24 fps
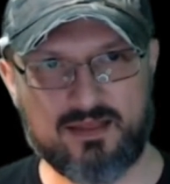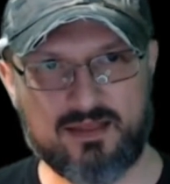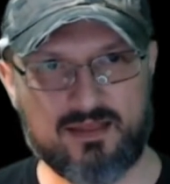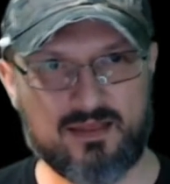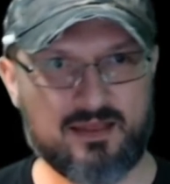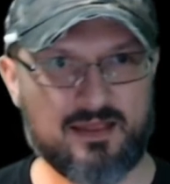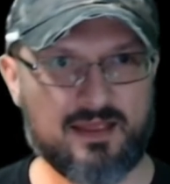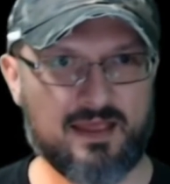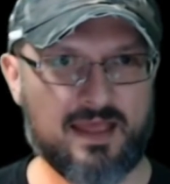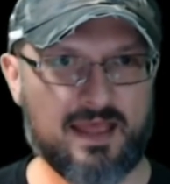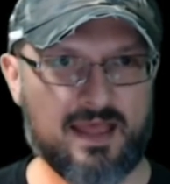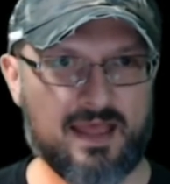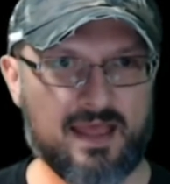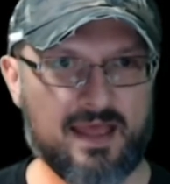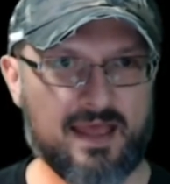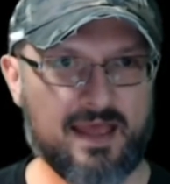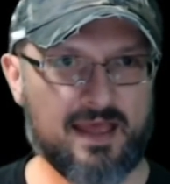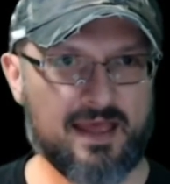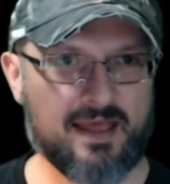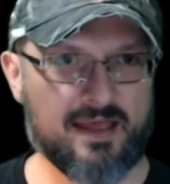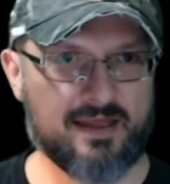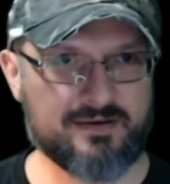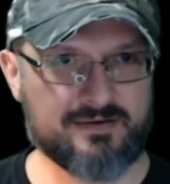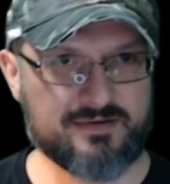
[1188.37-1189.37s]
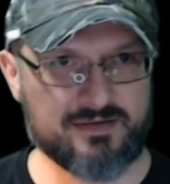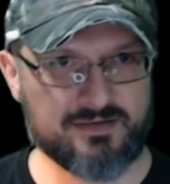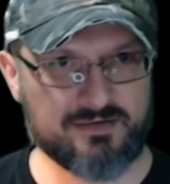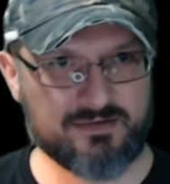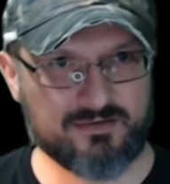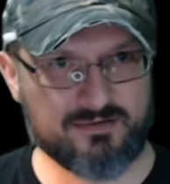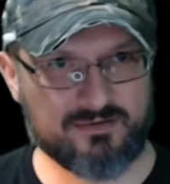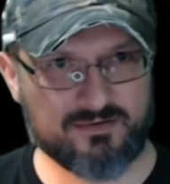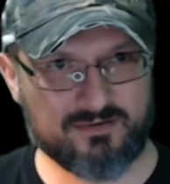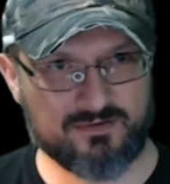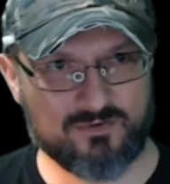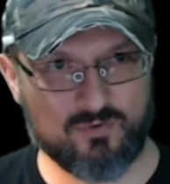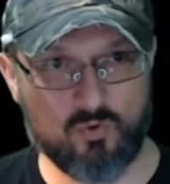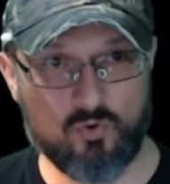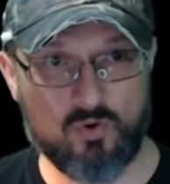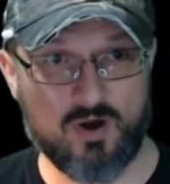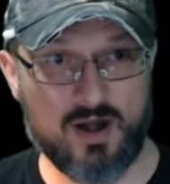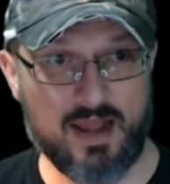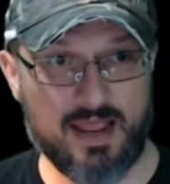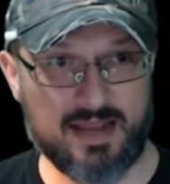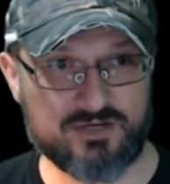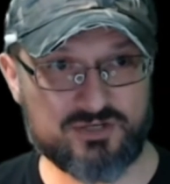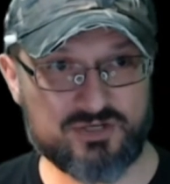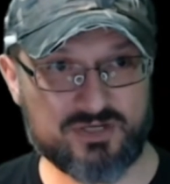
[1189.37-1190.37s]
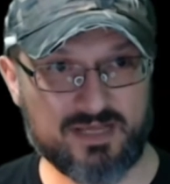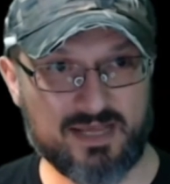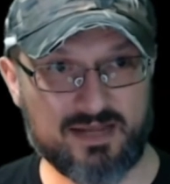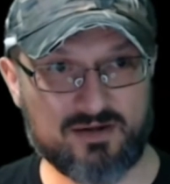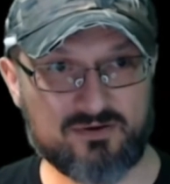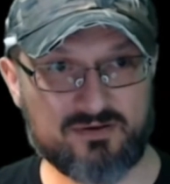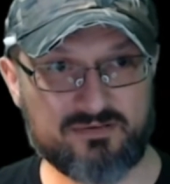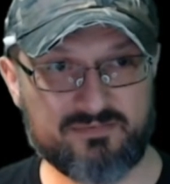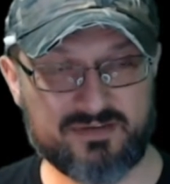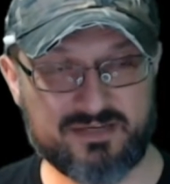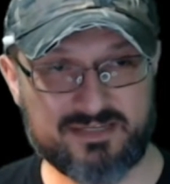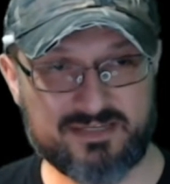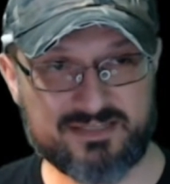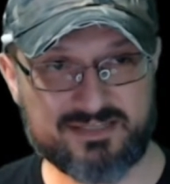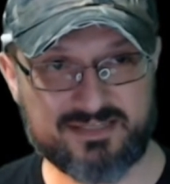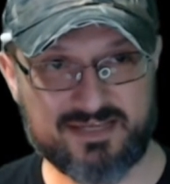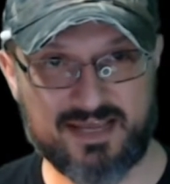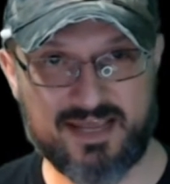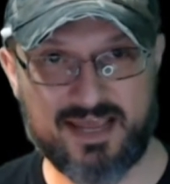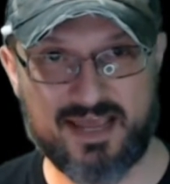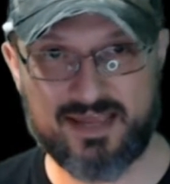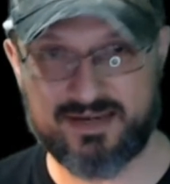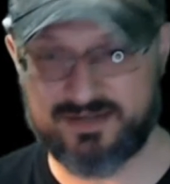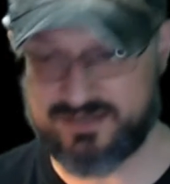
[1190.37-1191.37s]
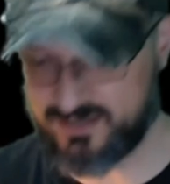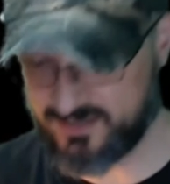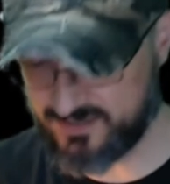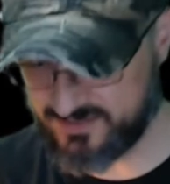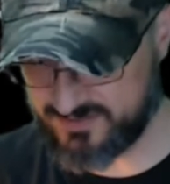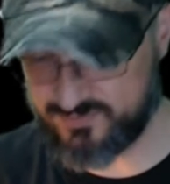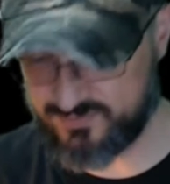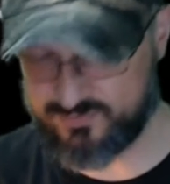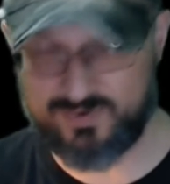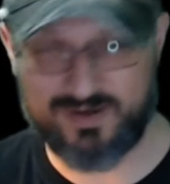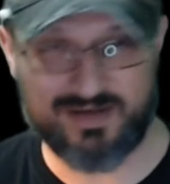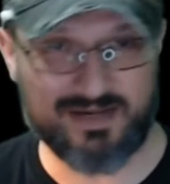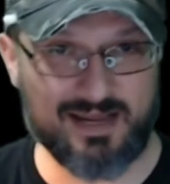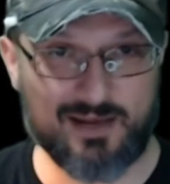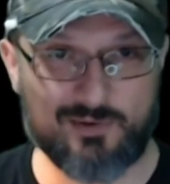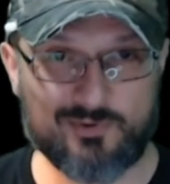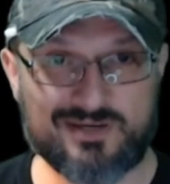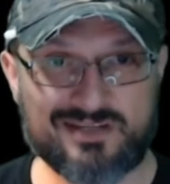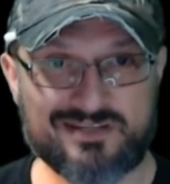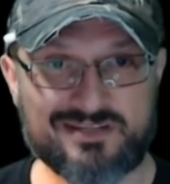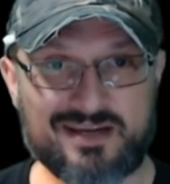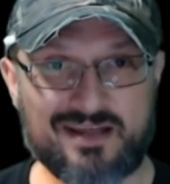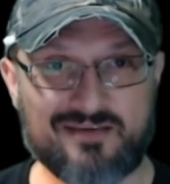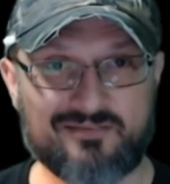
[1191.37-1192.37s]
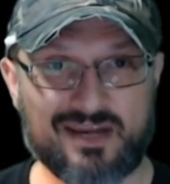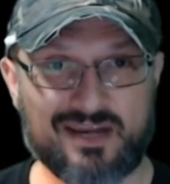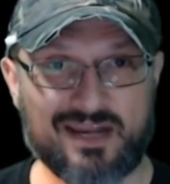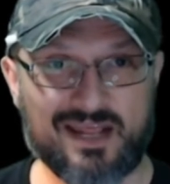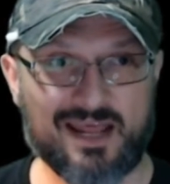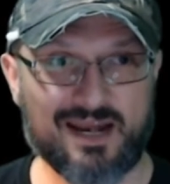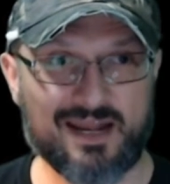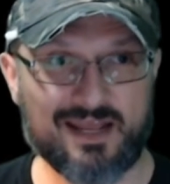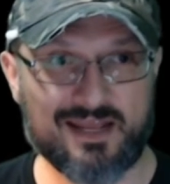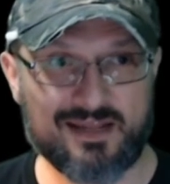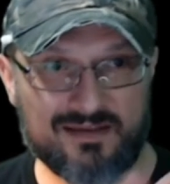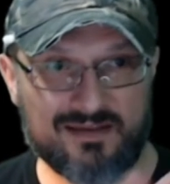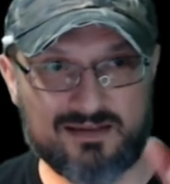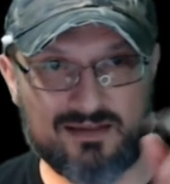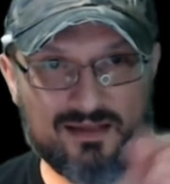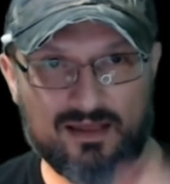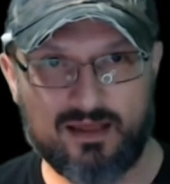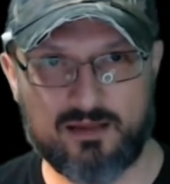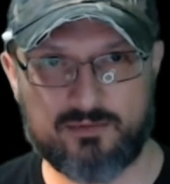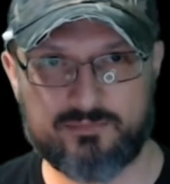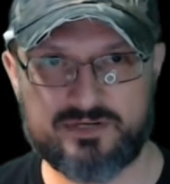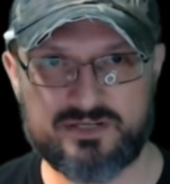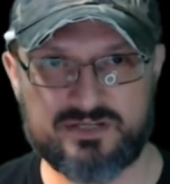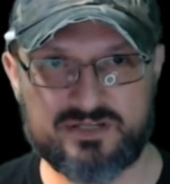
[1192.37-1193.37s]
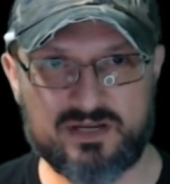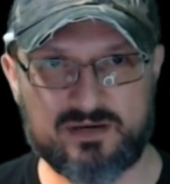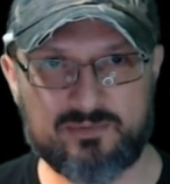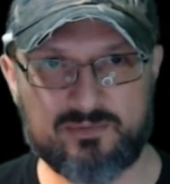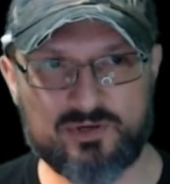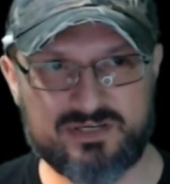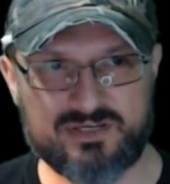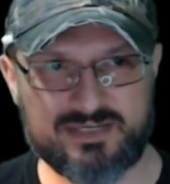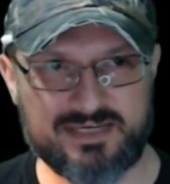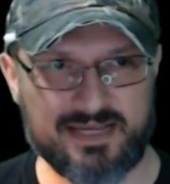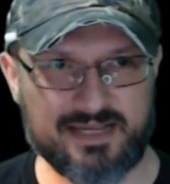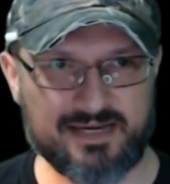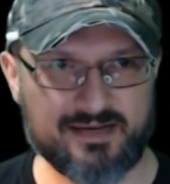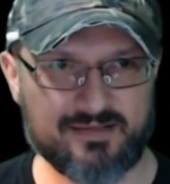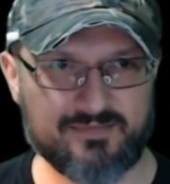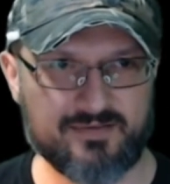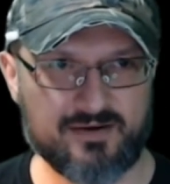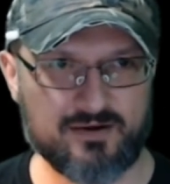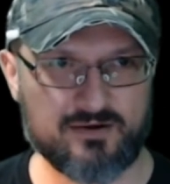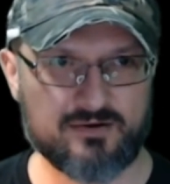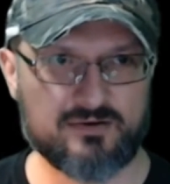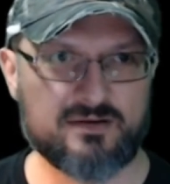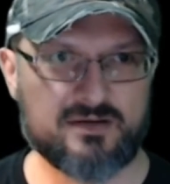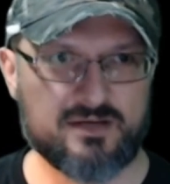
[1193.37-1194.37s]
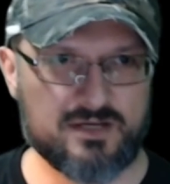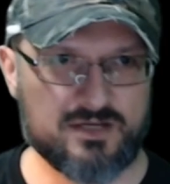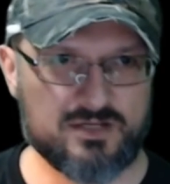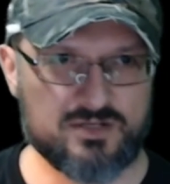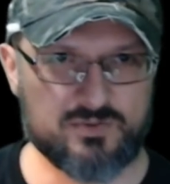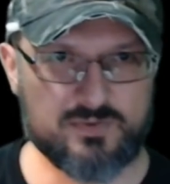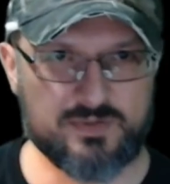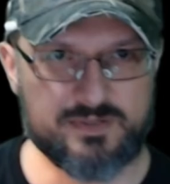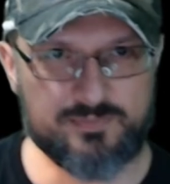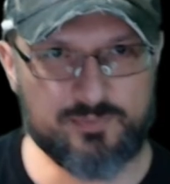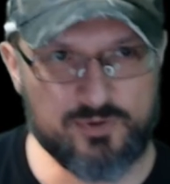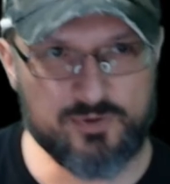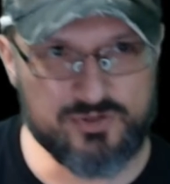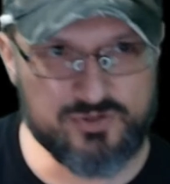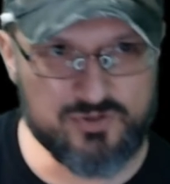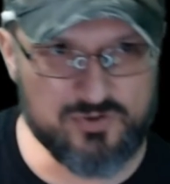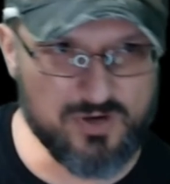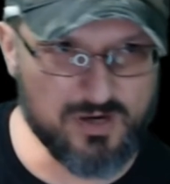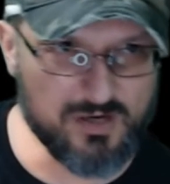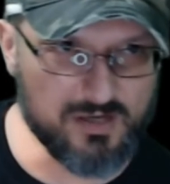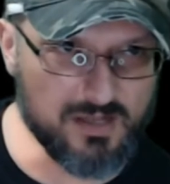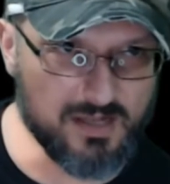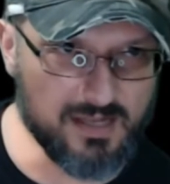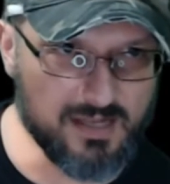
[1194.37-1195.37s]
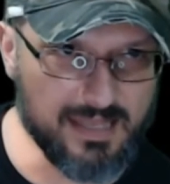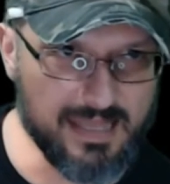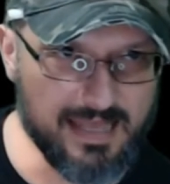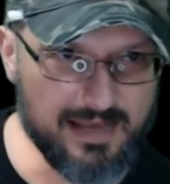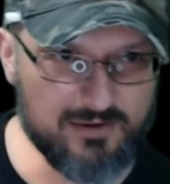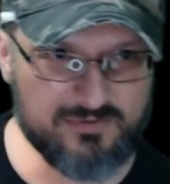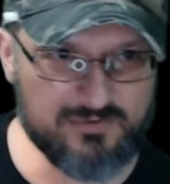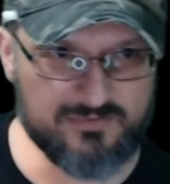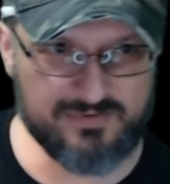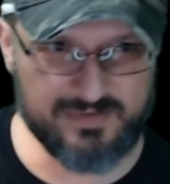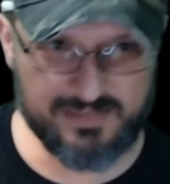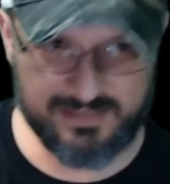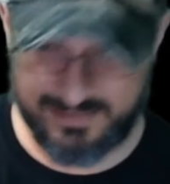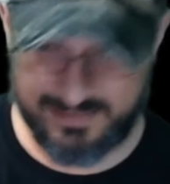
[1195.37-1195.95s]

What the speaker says: add, or actually I don't even need to say add because right now it doesn't have any on it. I'm just going to put 10 on there. Switch port trunk allowed VLAN